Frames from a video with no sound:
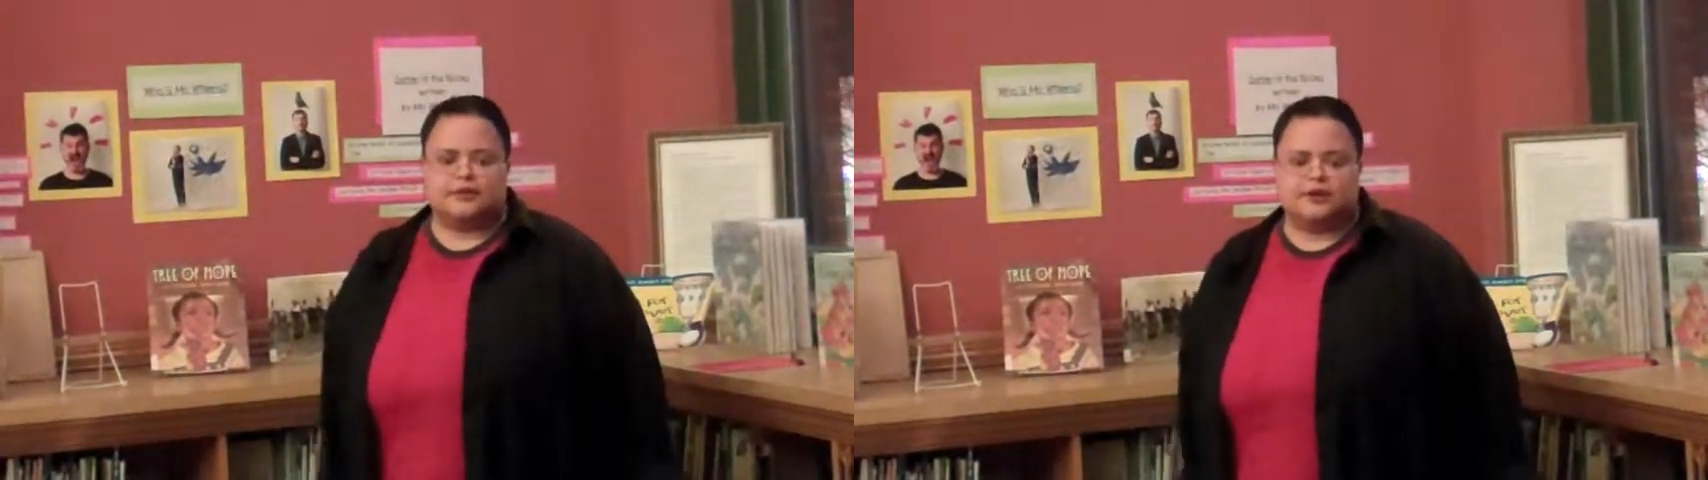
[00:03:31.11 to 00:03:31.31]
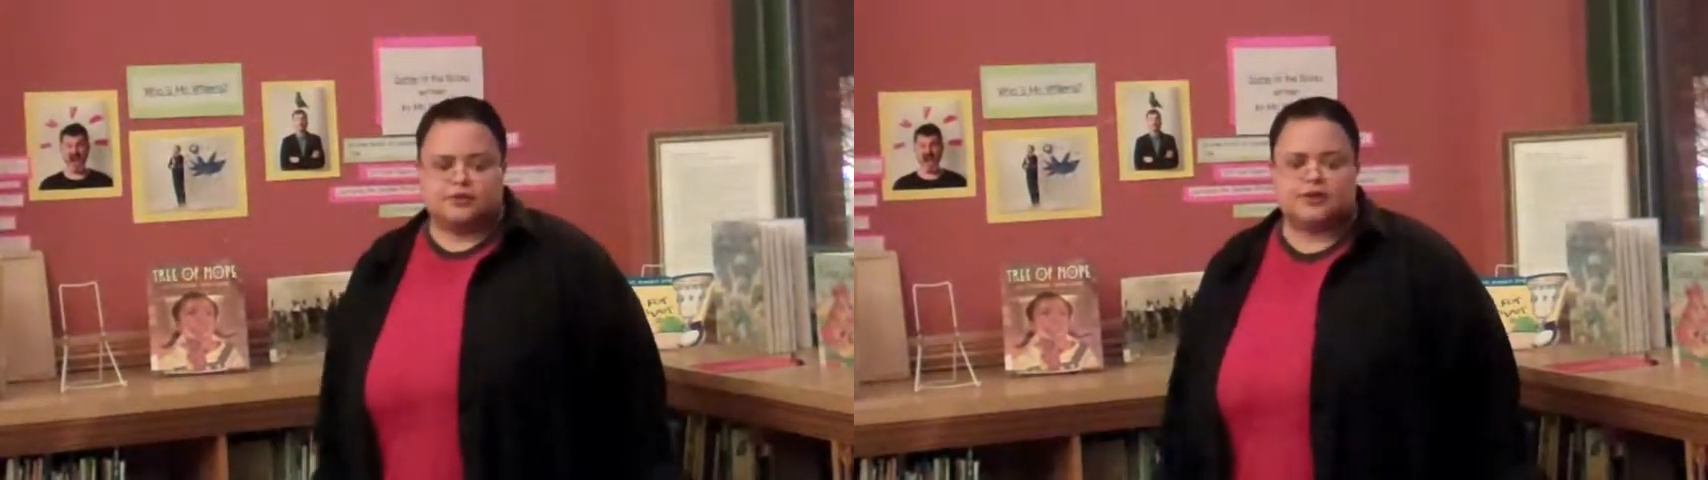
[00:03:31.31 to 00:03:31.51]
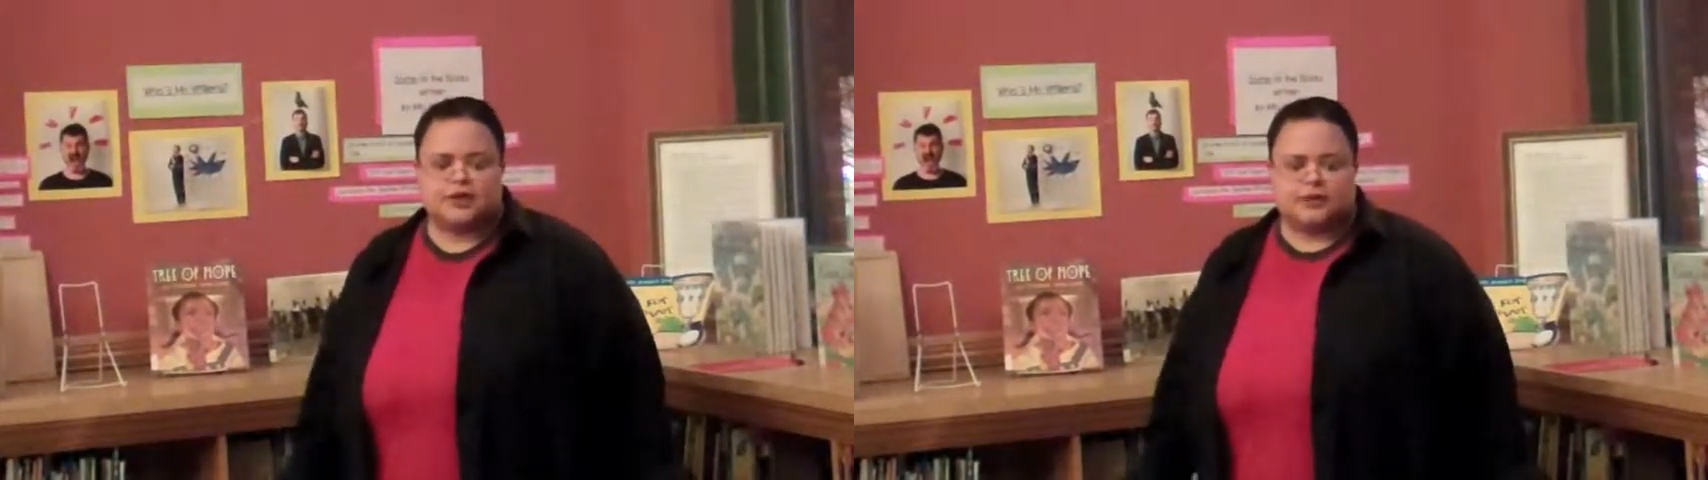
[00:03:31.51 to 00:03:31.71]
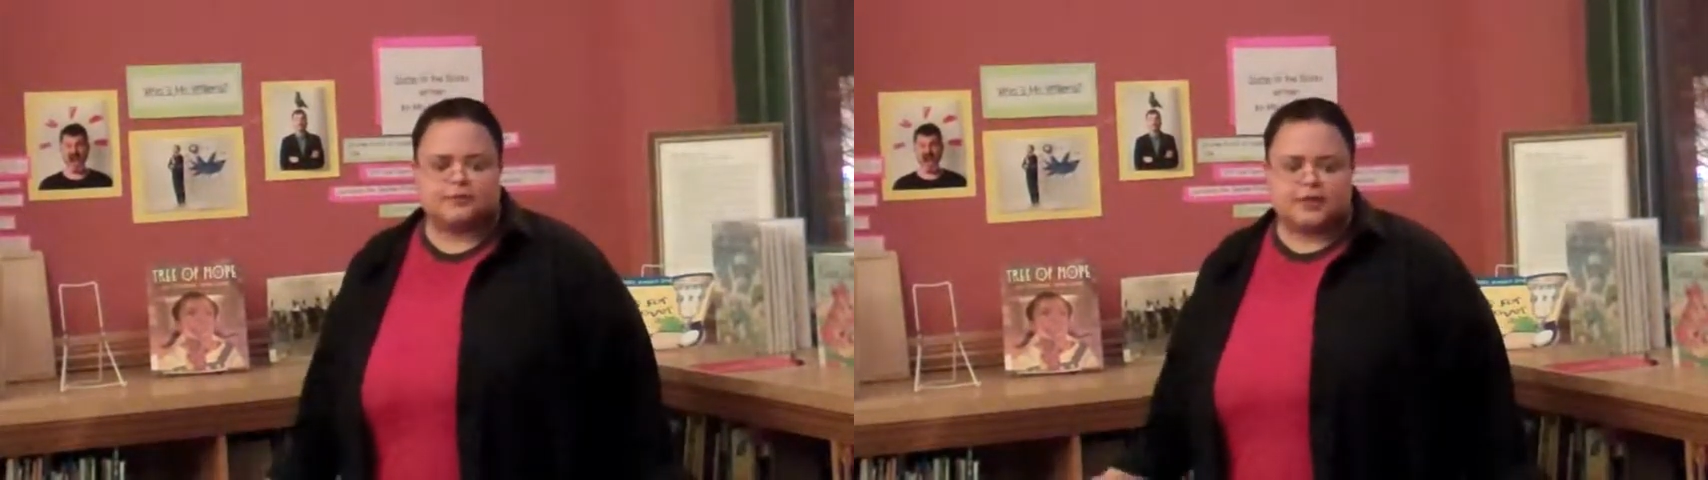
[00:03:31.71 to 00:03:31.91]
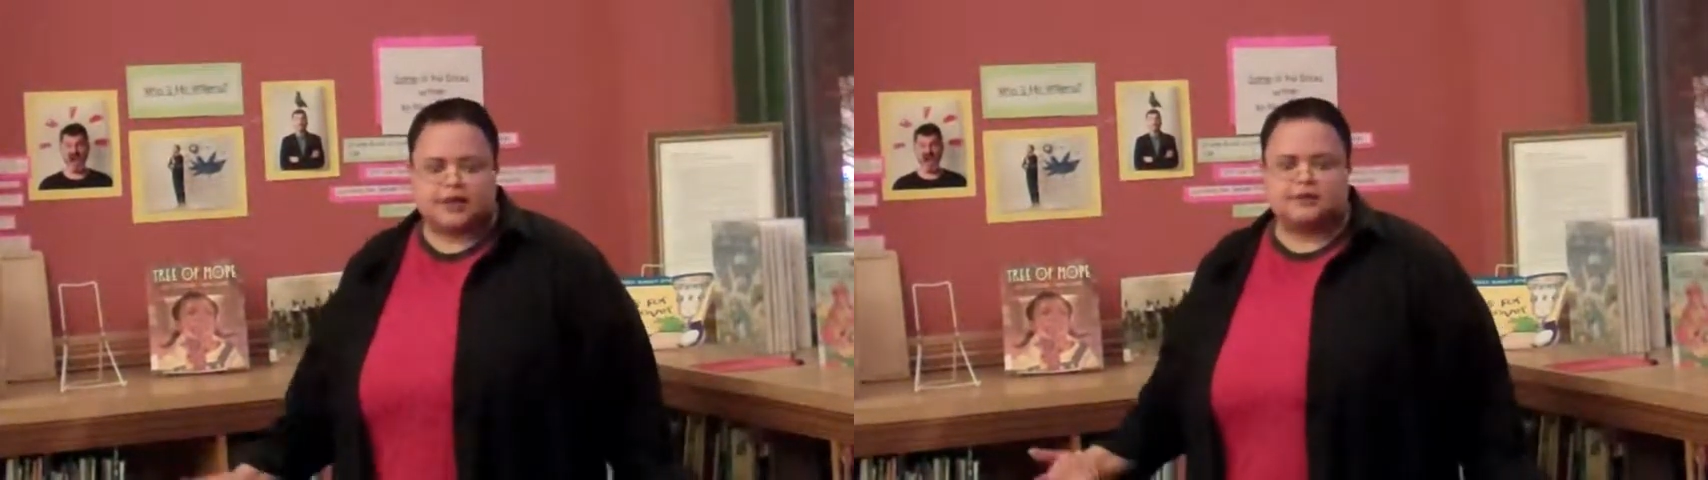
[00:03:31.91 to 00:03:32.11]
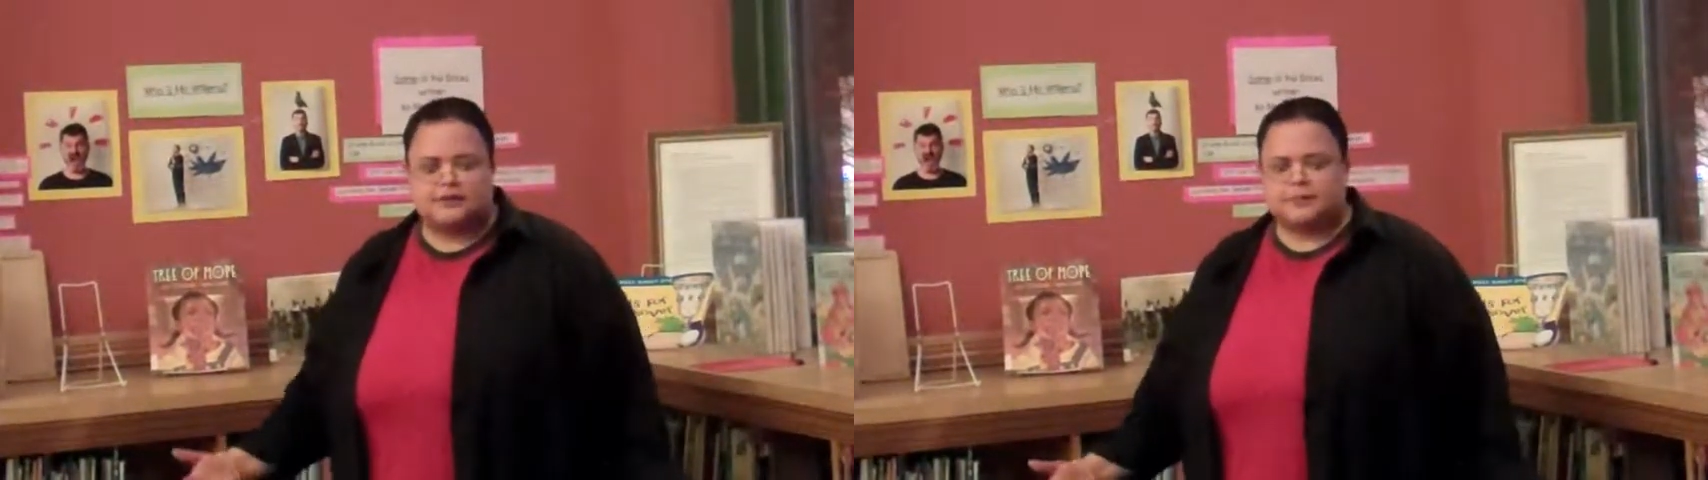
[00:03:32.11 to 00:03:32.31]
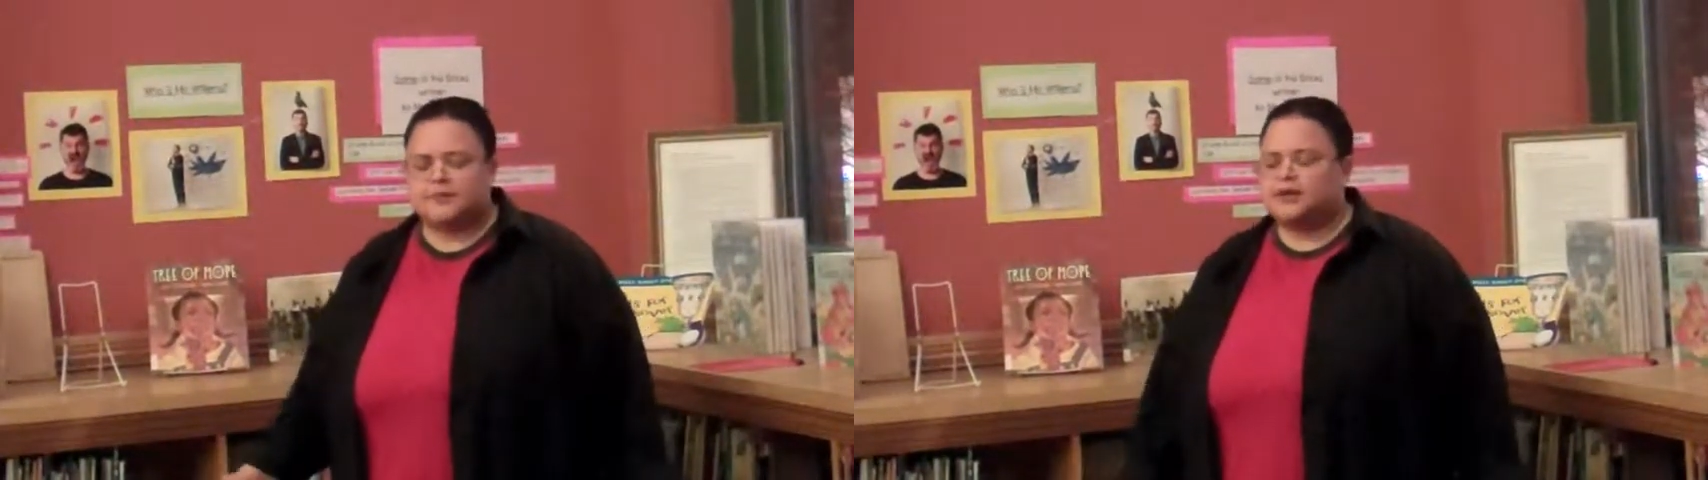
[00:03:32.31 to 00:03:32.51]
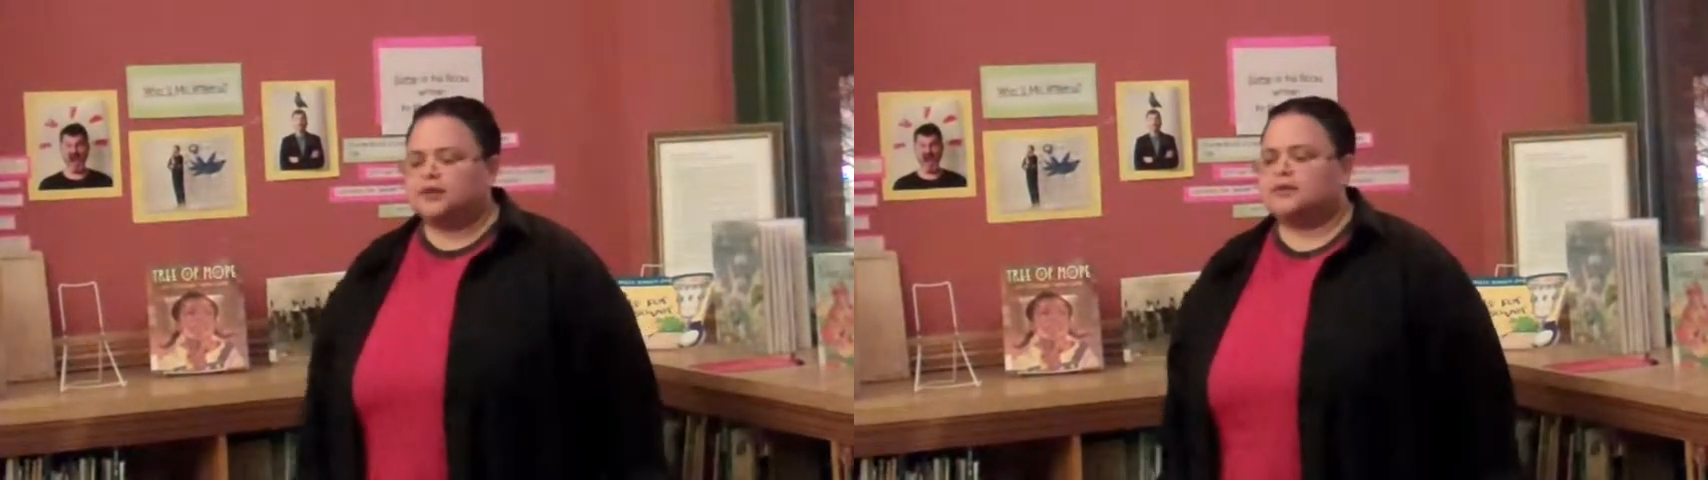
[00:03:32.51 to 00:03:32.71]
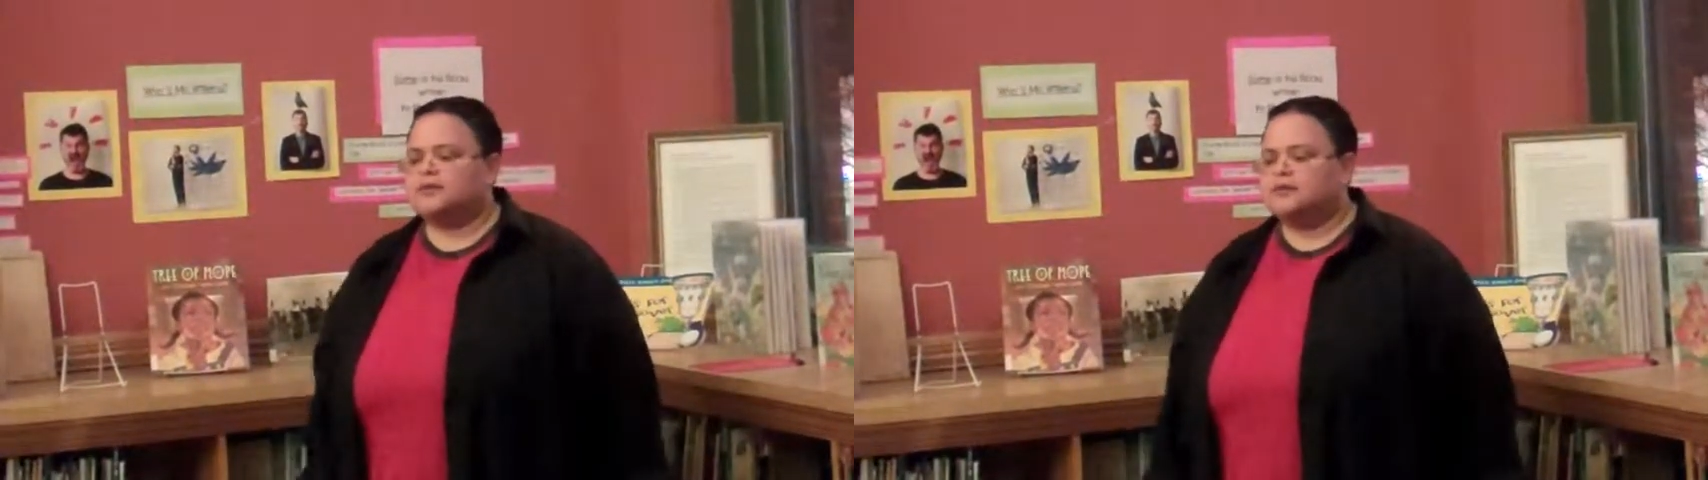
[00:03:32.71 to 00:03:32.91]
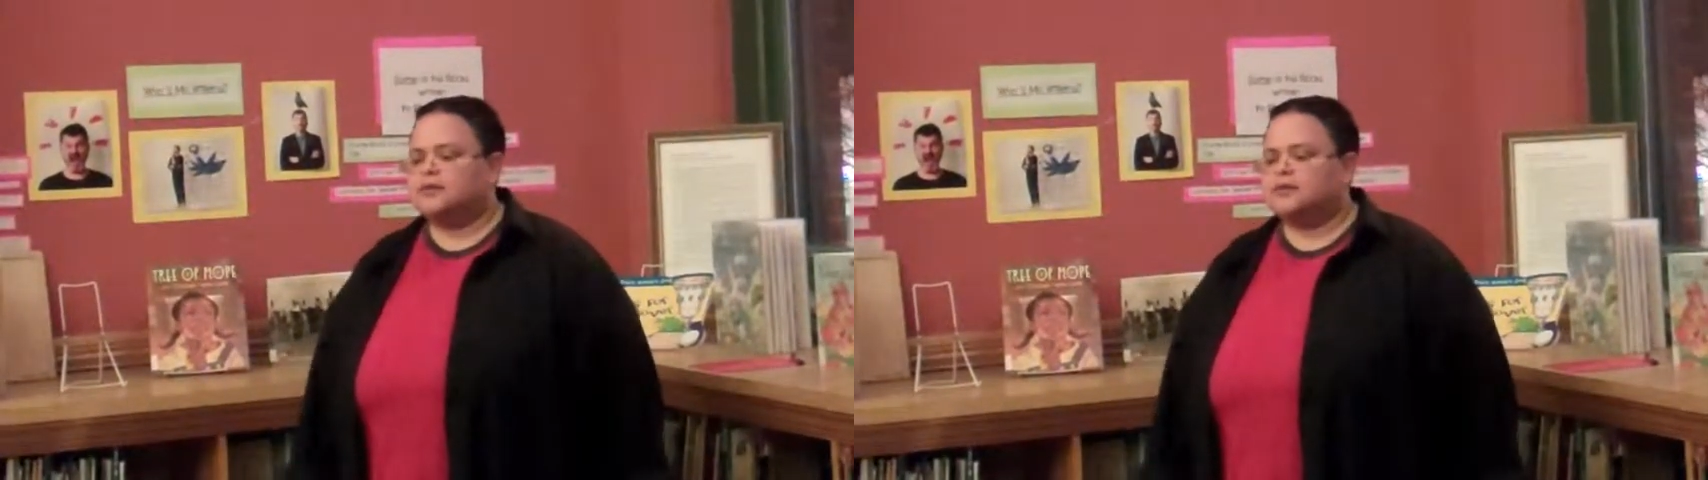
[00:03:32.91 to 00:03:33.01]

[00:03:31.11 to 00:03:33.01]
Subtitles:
a dream, that something